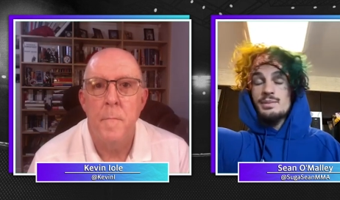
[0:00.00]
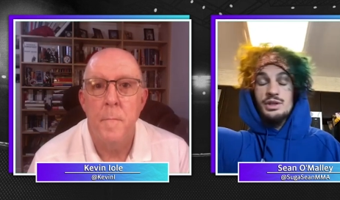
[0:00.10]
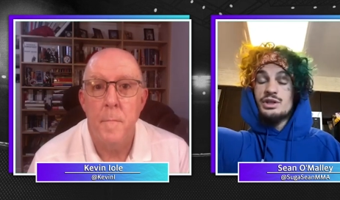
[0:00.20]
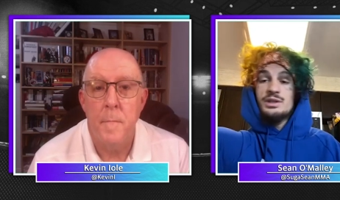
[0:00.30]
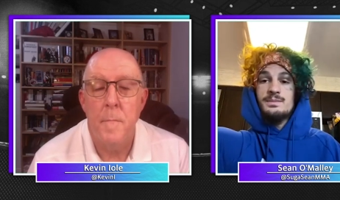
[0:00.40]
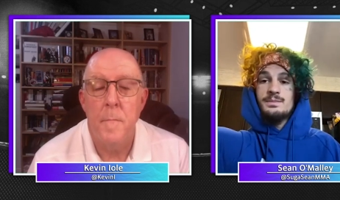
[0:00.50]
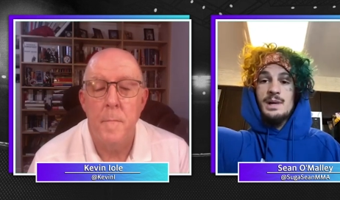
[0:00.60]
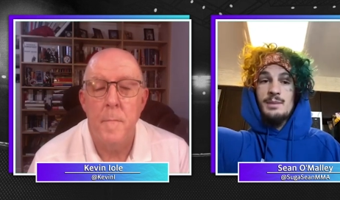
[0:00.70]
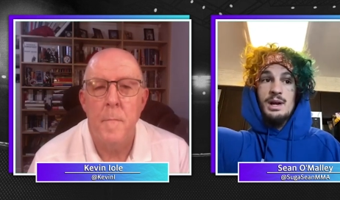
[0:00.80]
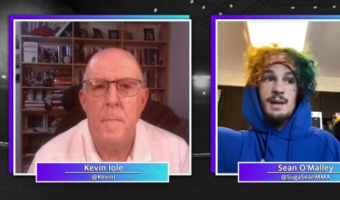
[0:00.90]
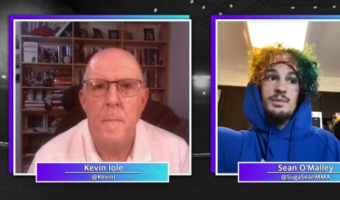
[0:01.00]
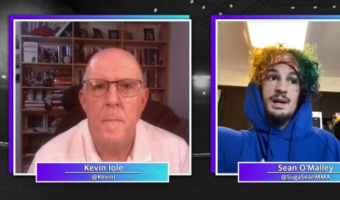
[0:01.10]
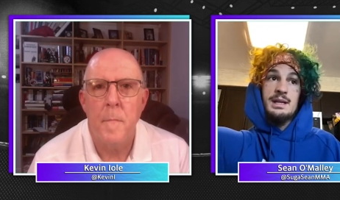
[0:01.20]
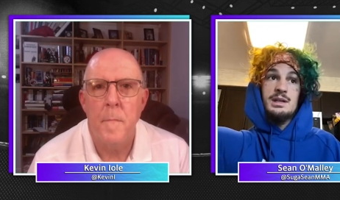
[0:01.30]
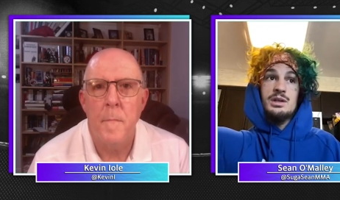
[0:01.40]
Speaker 1: good. I'm
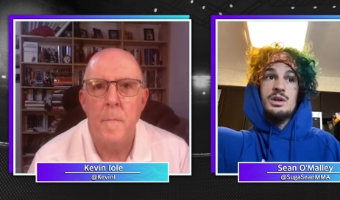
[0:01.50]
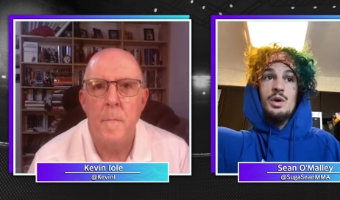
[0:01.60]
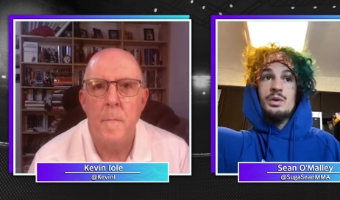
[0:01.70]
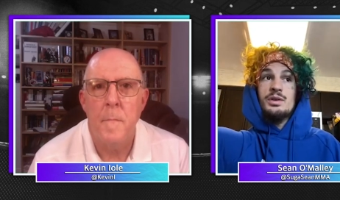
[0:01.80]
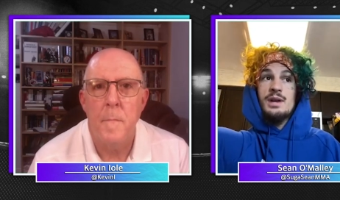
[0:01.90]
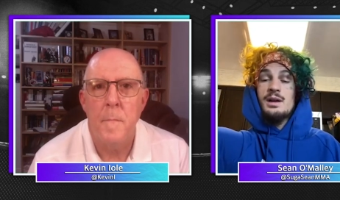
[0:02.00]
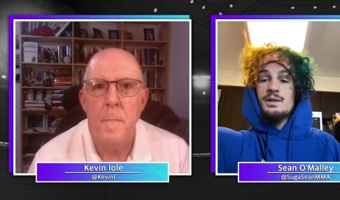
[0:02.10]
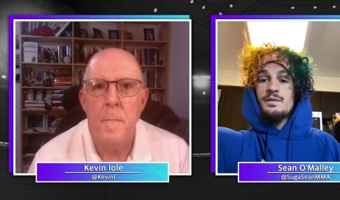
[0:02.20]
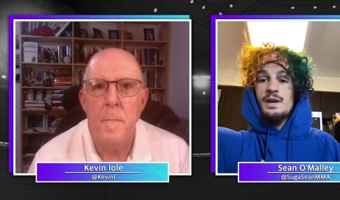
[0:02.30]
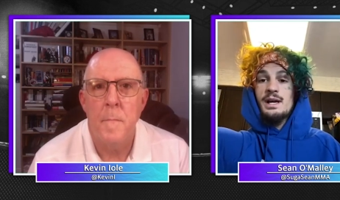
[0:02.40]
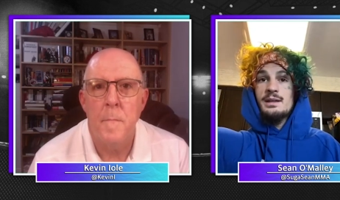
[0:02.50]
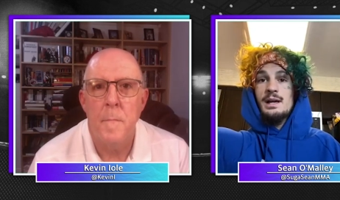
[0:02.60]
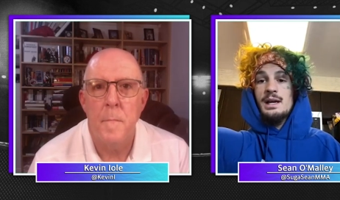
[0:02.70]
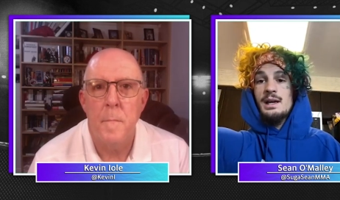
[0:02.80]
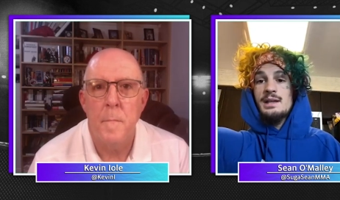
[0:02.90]
ready to go to the ground and fight.
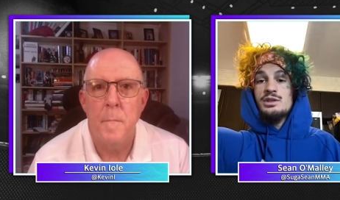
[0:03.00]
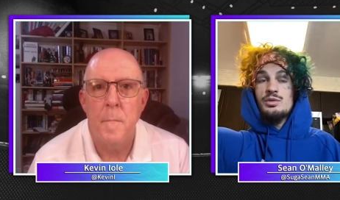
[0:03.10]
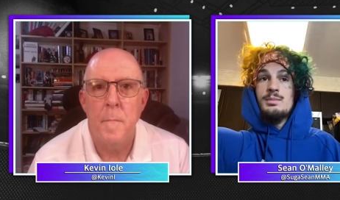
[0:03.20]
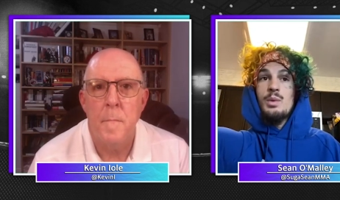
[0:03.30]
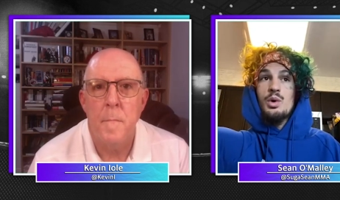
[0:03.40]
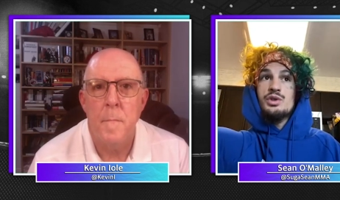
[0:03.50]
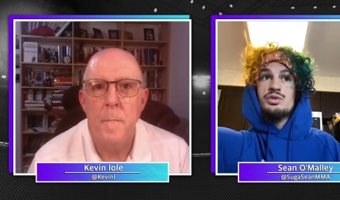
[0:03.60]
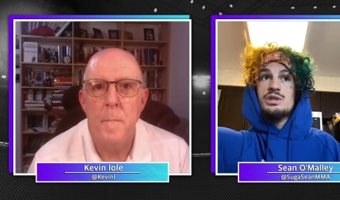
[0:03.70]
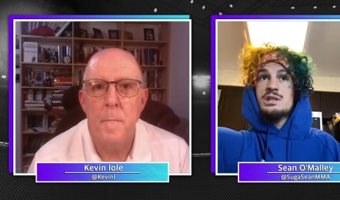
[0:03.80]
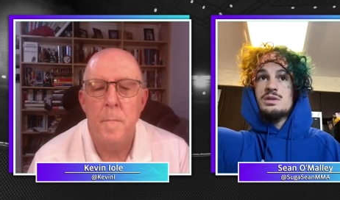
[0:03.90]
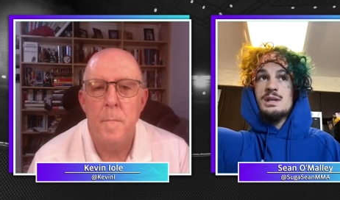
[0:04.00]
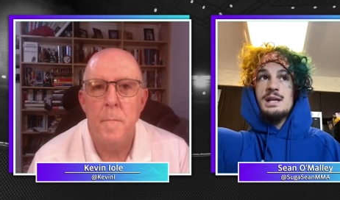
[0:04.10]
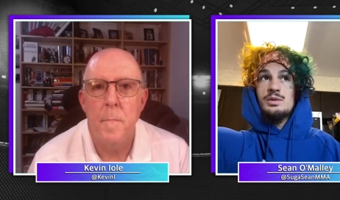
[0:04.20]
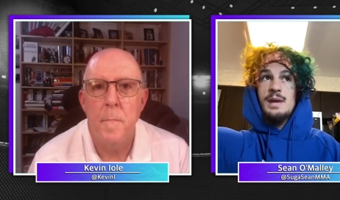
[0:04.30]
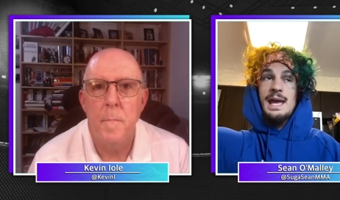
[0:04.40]
I do more jiu-jitsu than
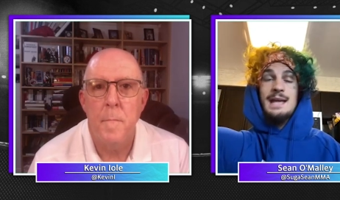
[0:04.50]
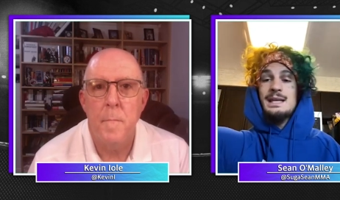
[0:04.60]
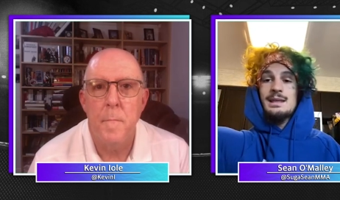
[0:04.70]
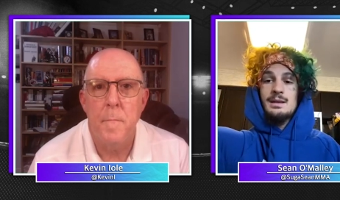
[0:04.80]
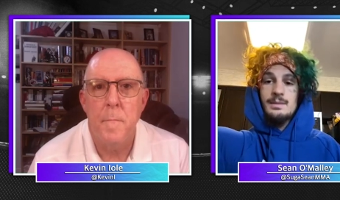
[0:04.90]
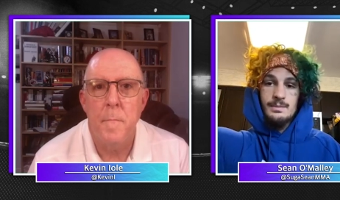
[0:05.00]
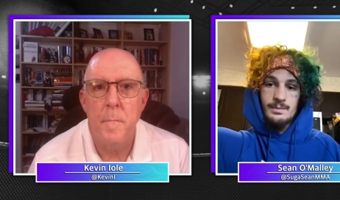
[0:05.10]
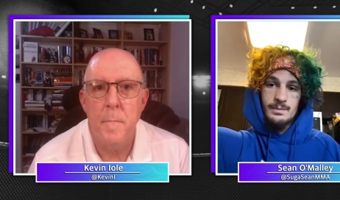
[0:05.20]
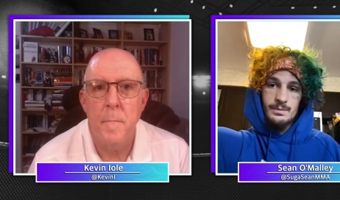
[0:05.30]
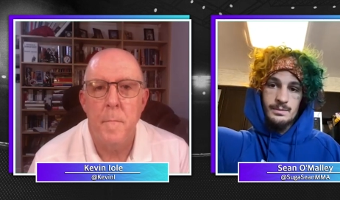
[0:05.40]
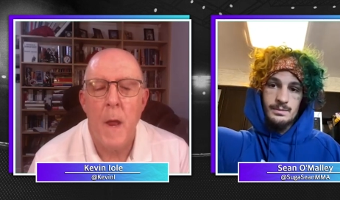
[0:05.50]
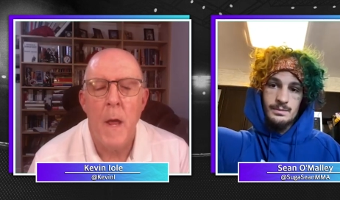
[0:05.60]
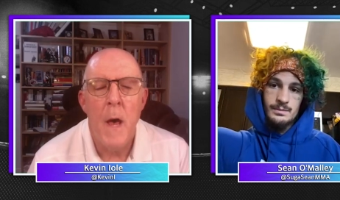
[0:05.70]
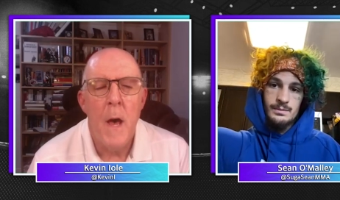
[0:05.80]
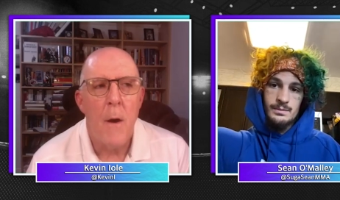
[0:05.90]
I do anything.
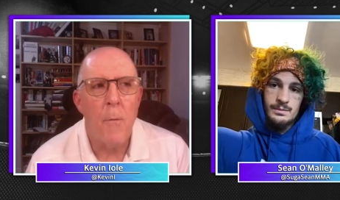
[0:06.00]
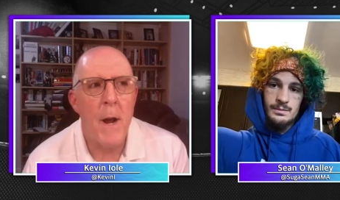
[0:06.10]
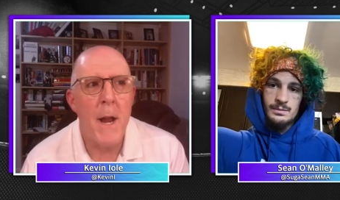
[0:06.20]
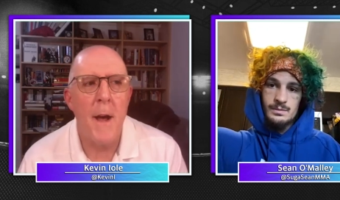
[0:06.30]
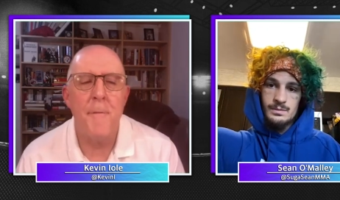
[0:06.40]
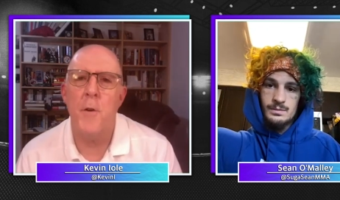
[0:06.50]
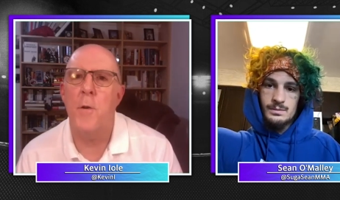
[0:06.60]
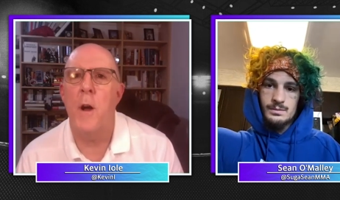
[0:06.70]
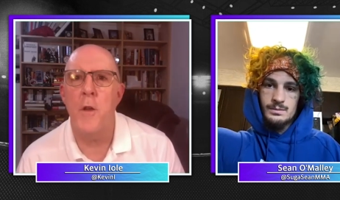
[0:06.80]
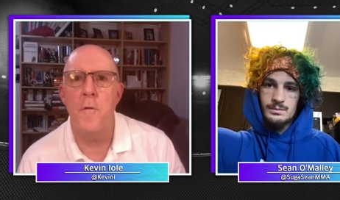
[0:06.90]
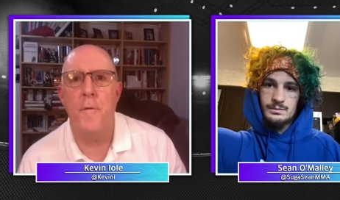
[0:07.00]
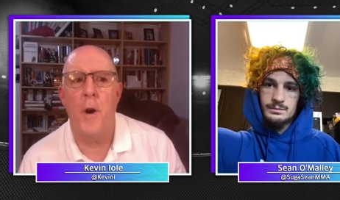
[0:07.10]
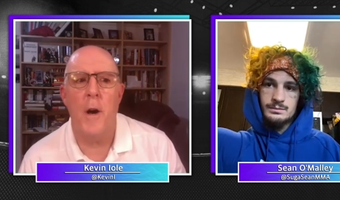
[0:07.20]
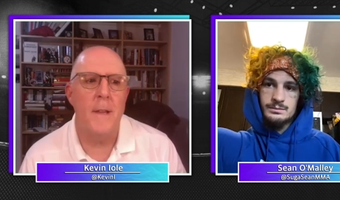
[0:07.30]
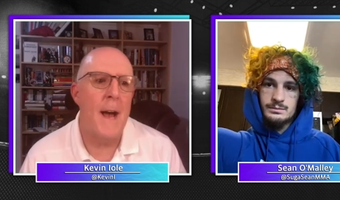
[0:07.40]
Speaker 2: Right after you
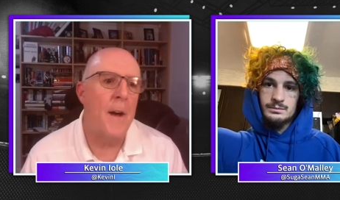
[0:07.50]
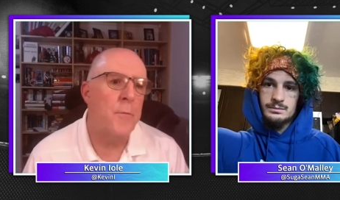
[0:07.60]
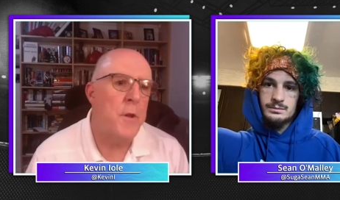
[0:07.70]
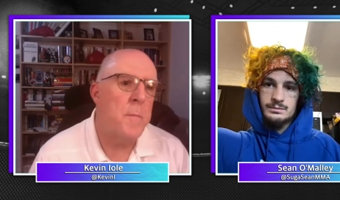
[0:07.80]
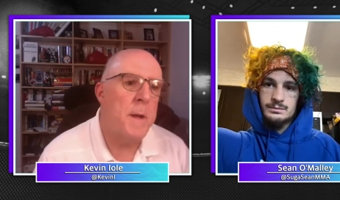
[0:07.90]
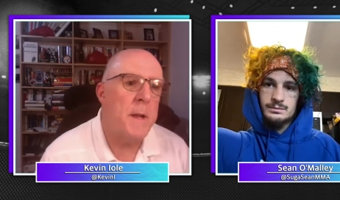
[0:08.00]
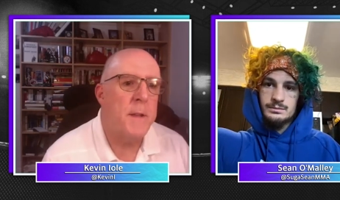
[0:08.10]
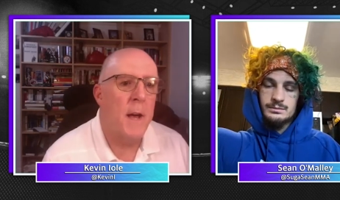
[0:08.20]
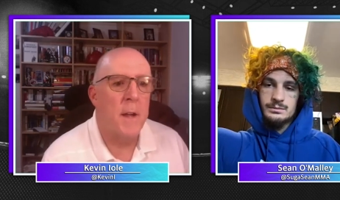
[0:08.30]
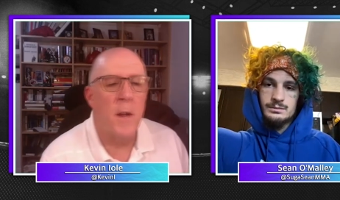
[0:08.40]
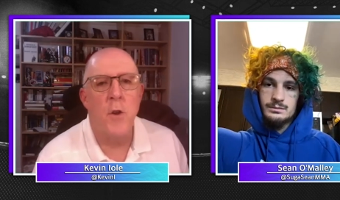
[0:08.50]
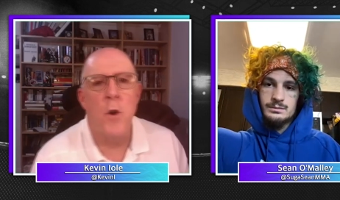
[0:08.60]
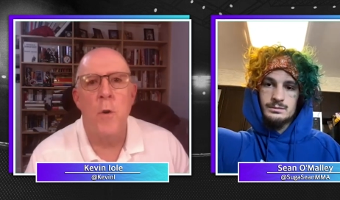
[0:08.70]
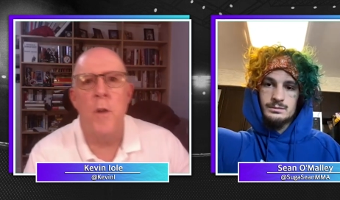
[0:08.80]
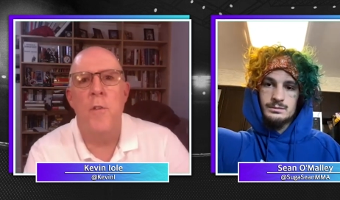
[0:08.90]
fought last, when you beat
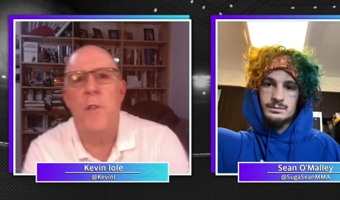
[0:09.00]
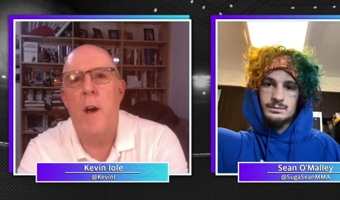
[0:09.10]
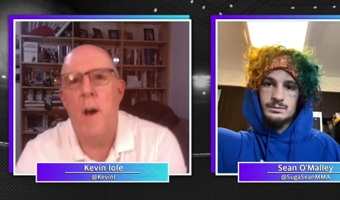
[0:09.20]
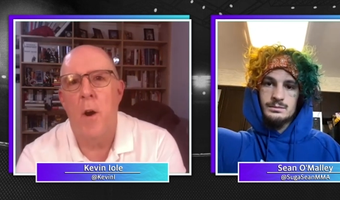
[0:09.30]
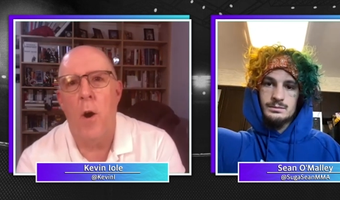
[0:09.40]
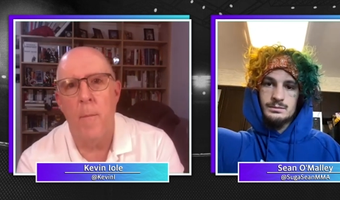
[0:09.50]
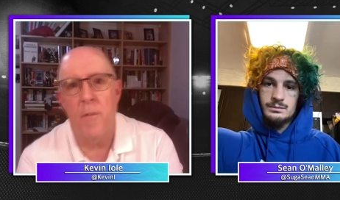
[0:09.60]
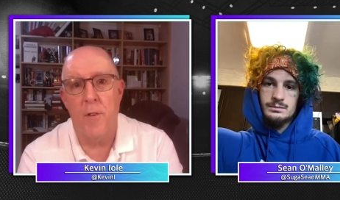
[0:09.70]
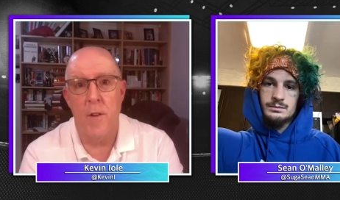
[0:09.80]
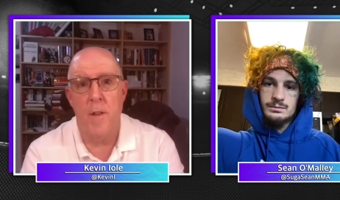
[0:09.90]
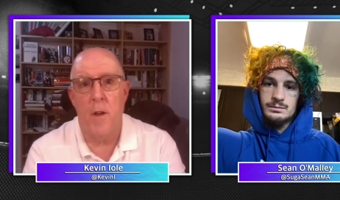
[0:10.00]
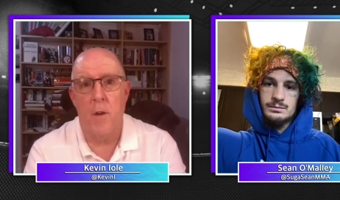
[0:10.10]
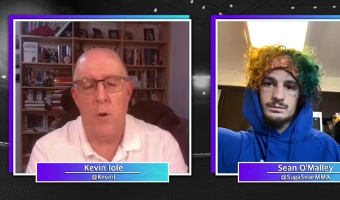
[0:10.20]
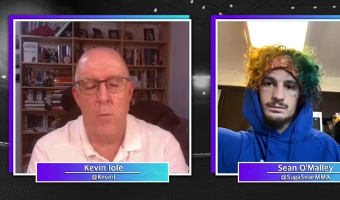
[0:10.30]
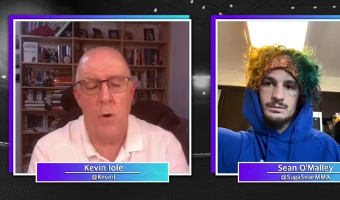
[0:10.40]
Quinones, obviously
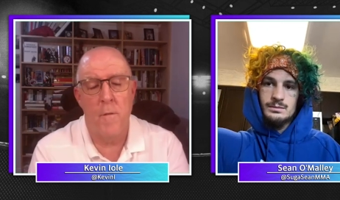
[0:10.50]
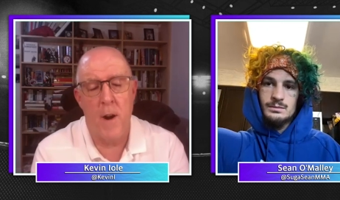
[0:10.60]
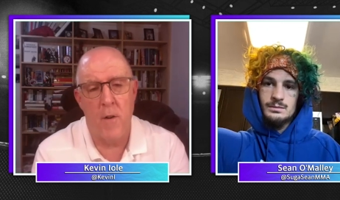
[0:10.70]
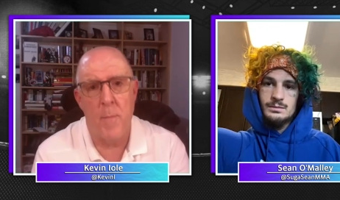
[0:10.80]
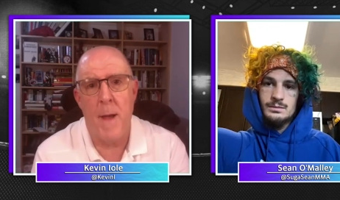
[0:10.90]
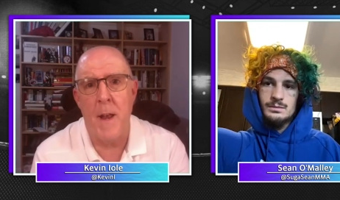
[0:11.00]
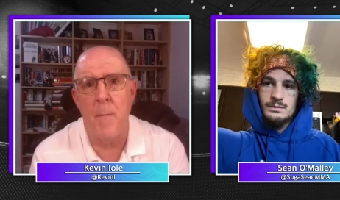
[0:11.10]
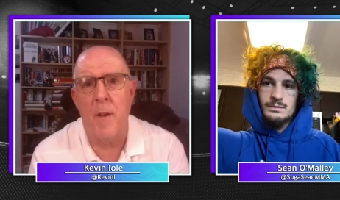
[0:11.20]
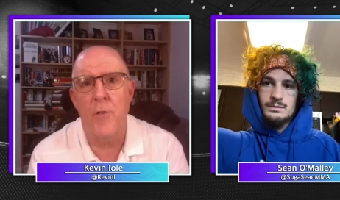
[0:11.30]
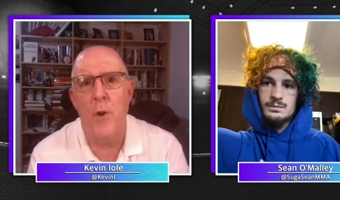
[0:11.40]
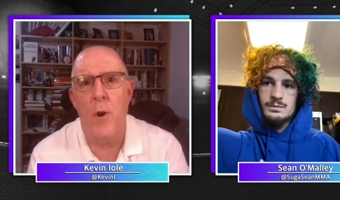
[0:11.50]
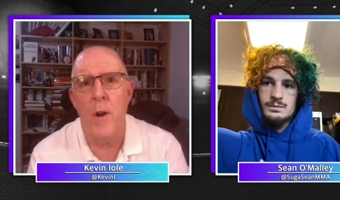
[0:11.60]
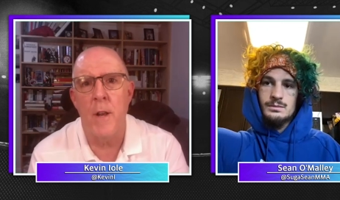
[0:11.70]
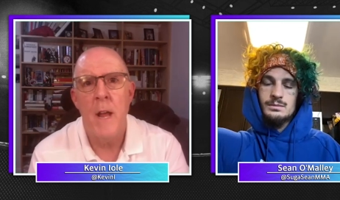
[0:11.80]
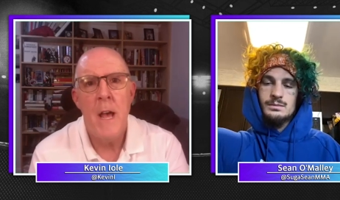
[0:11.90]
the coronavirus pandemic started.